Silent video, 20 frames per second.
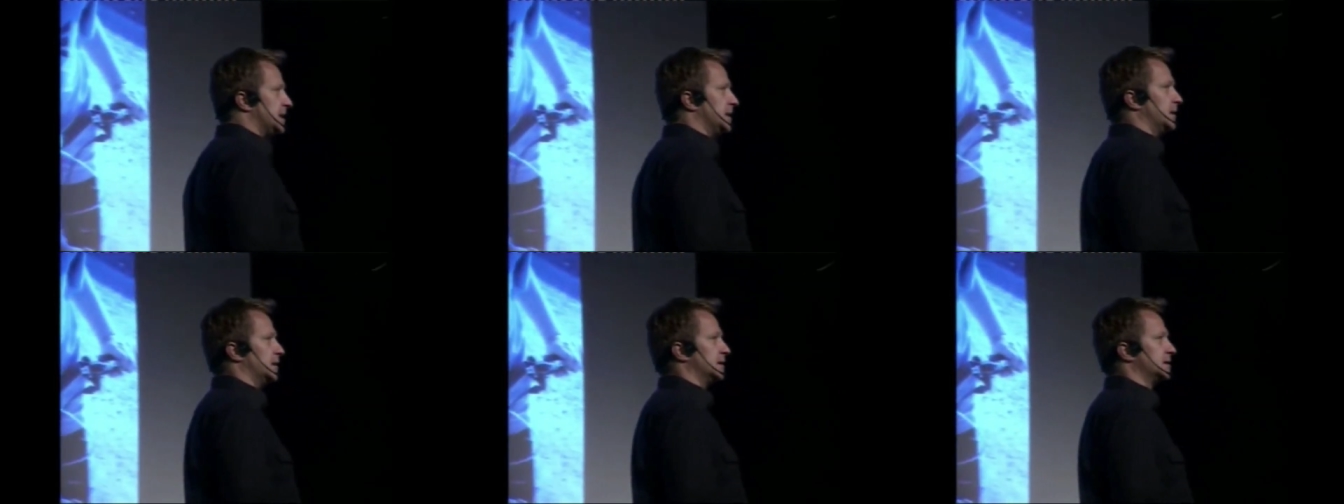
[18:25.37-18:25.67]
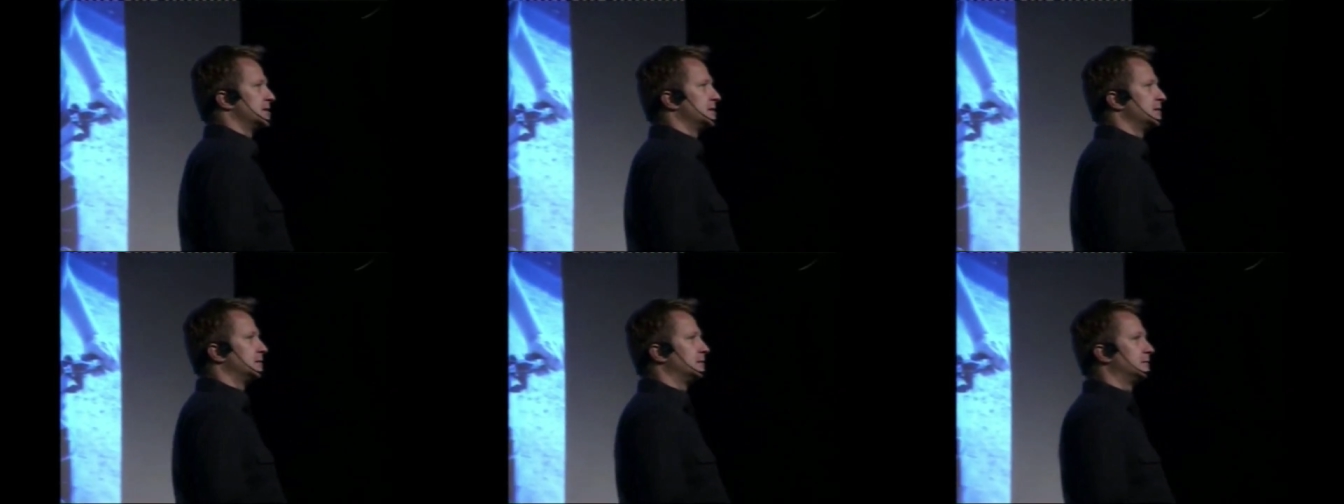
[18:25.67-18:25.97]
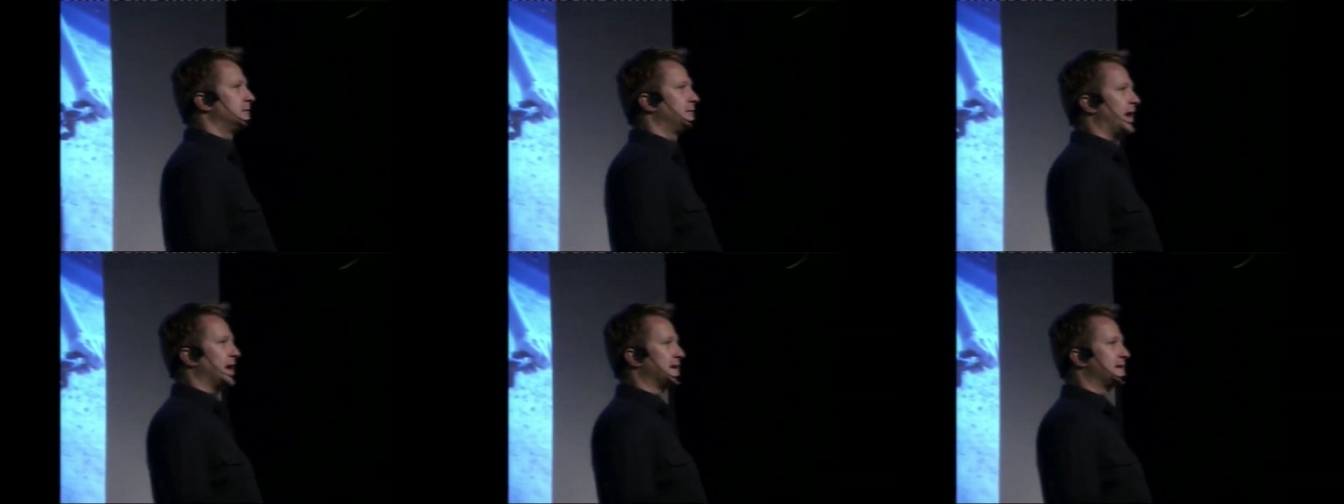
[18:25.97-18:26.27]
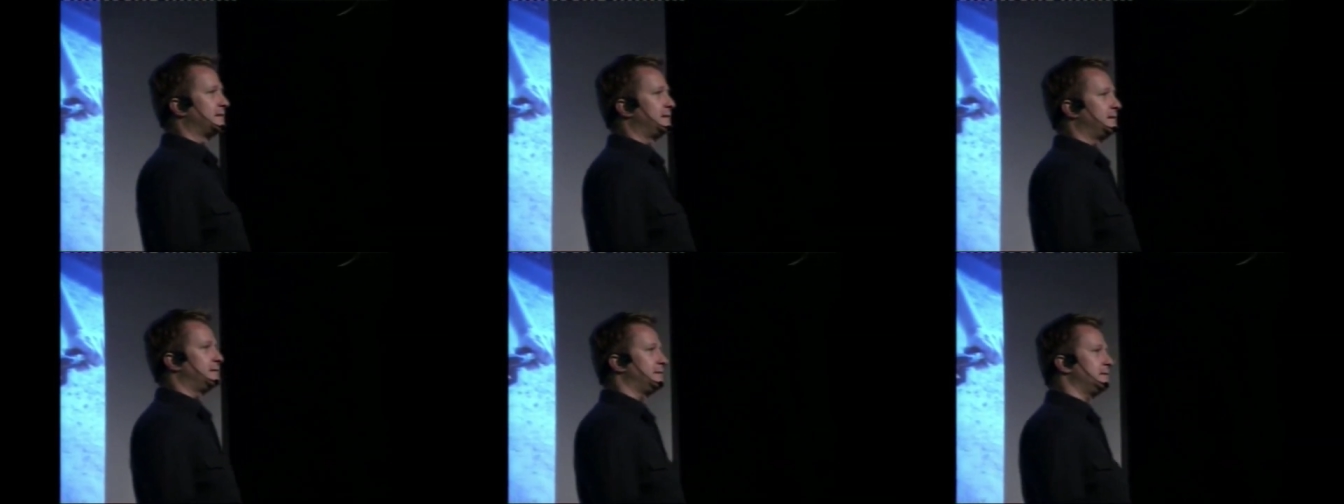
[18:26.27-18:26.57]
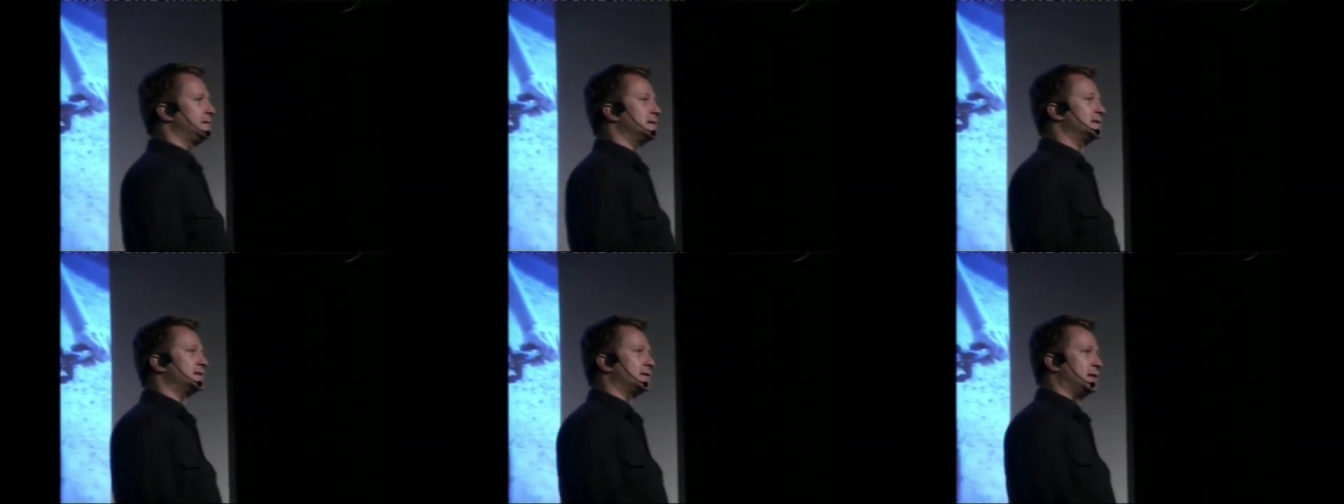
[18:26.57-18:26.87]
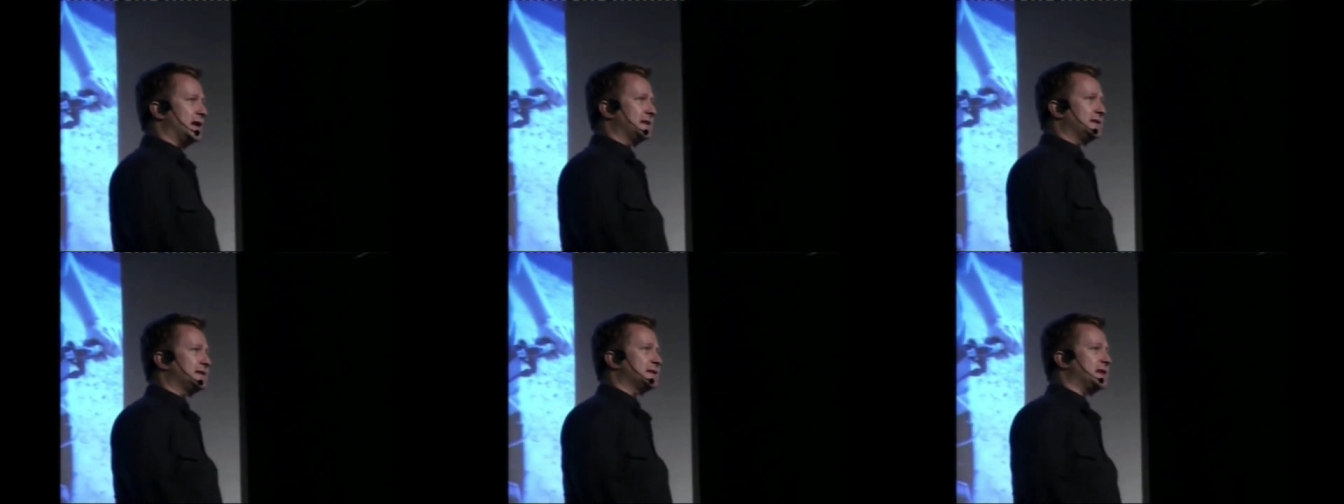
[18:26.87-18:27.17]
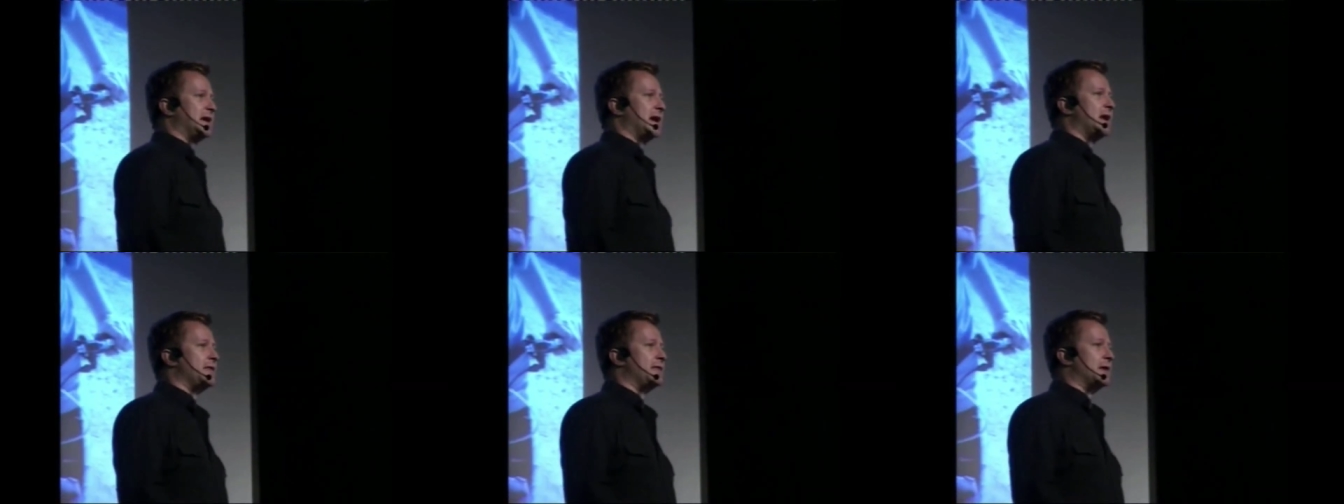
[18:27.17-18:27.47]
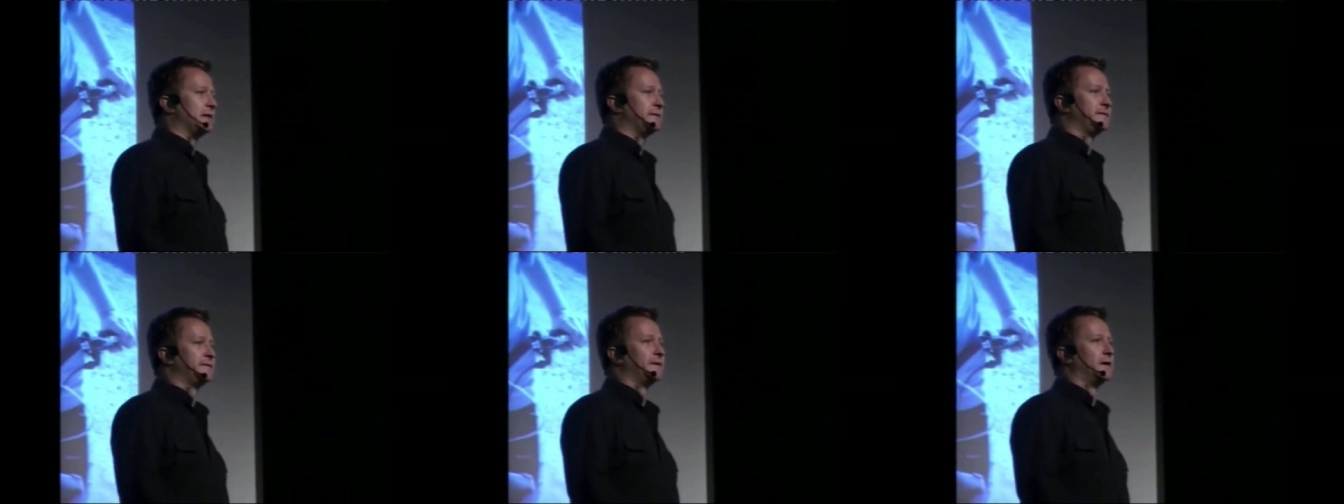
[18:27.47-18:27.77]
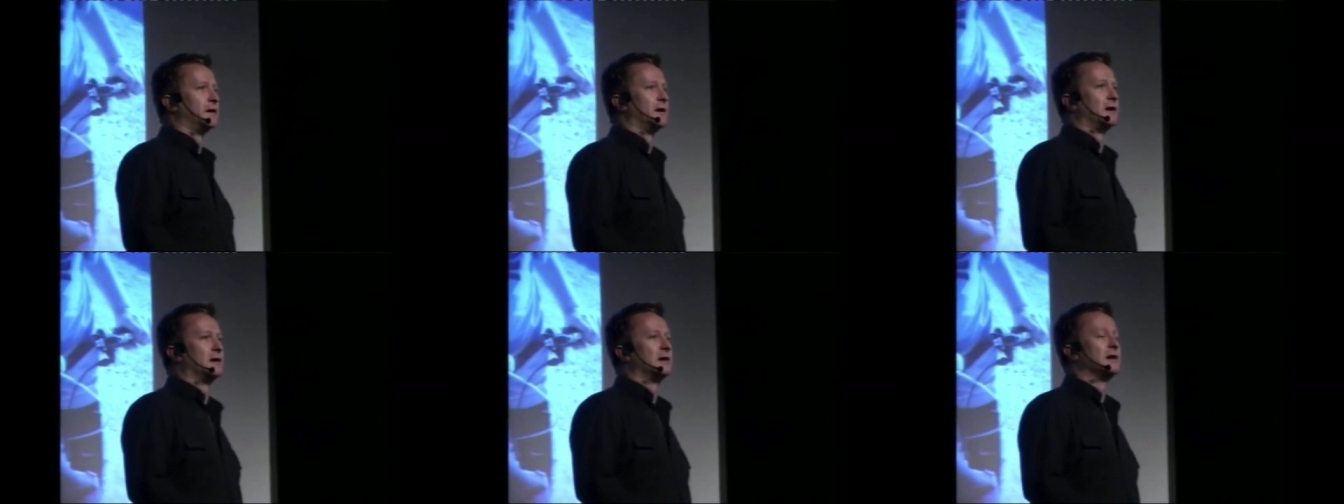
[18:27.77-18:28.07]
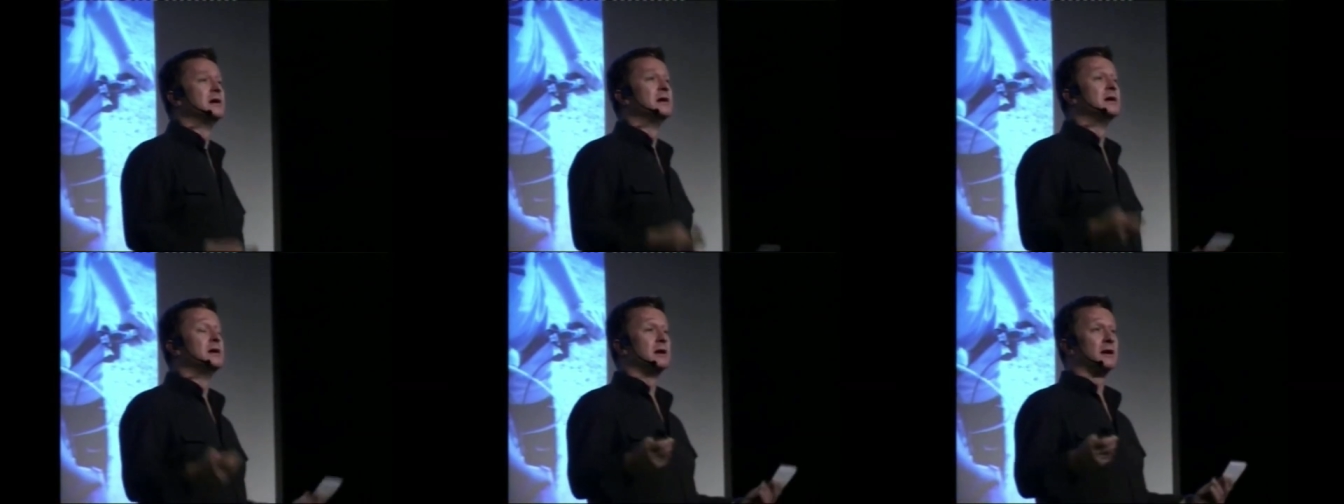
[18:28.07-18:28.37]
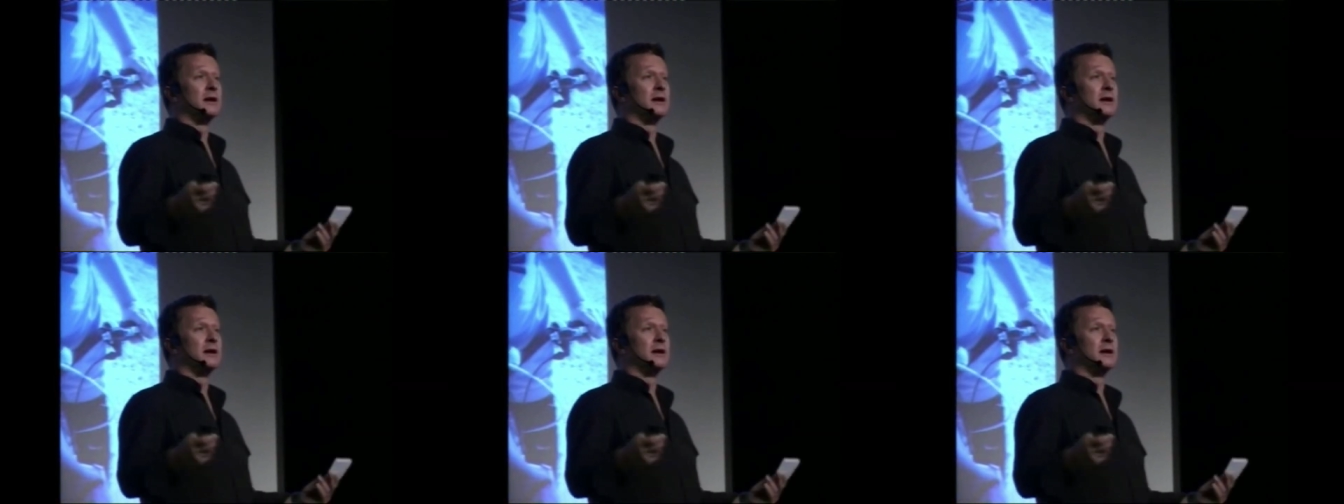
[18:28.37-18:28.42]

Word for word: seals. That, that skin, that fur,